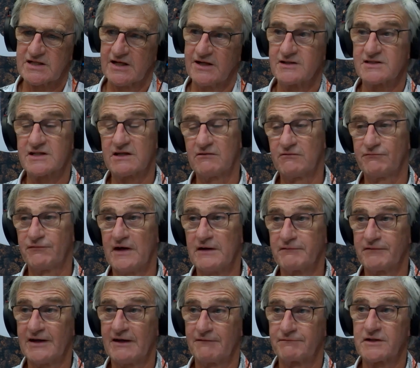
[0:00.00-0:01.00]
And I think
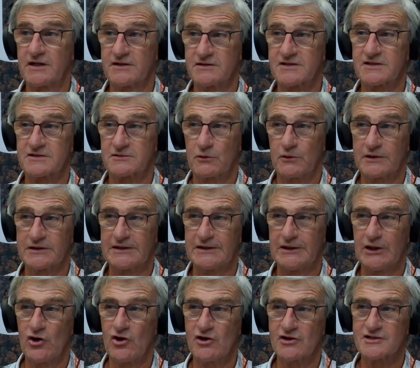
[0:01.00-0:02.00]
5.5 tons is quite a lot.